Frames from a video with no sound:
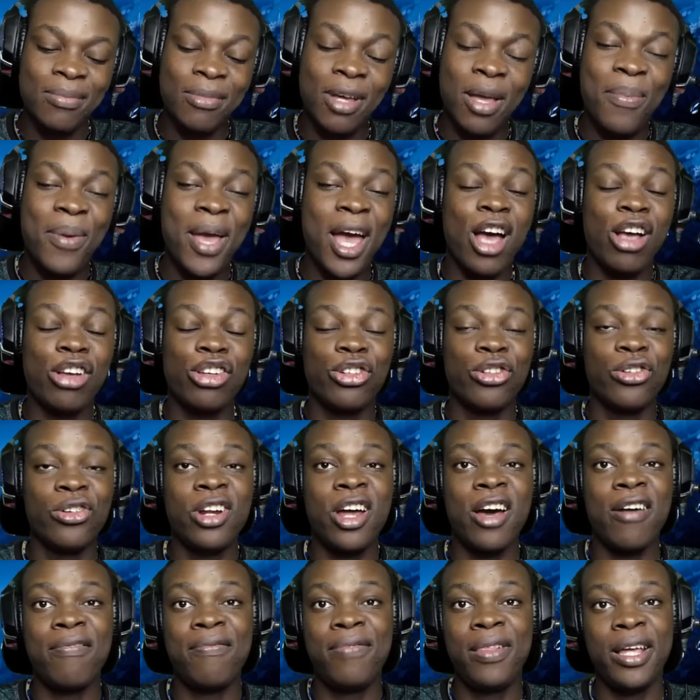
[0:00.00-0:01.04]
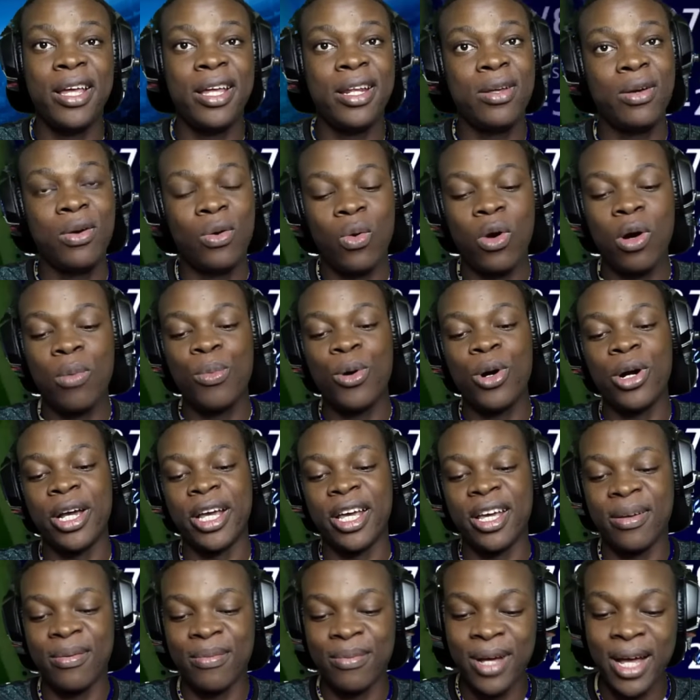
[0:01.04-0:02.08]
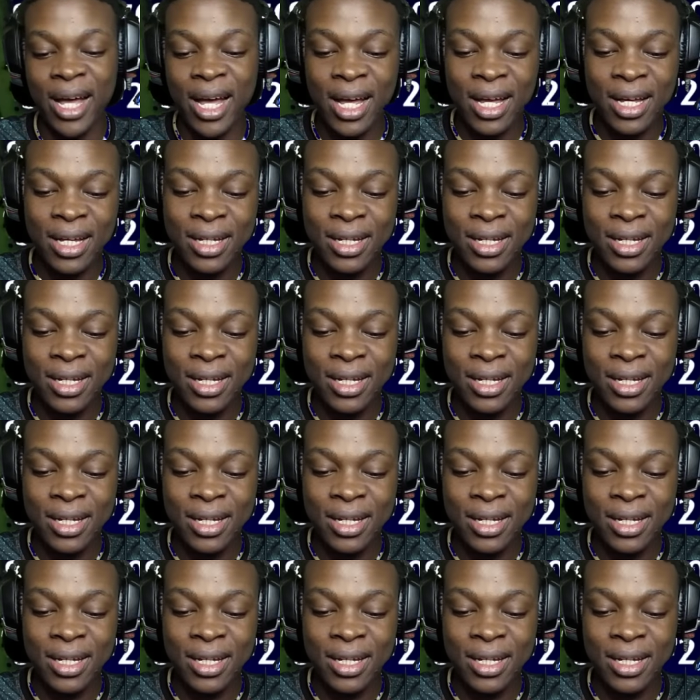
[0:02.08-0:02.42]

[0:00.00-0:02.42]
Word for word: Maybe I shouldn't have played one more game, huh?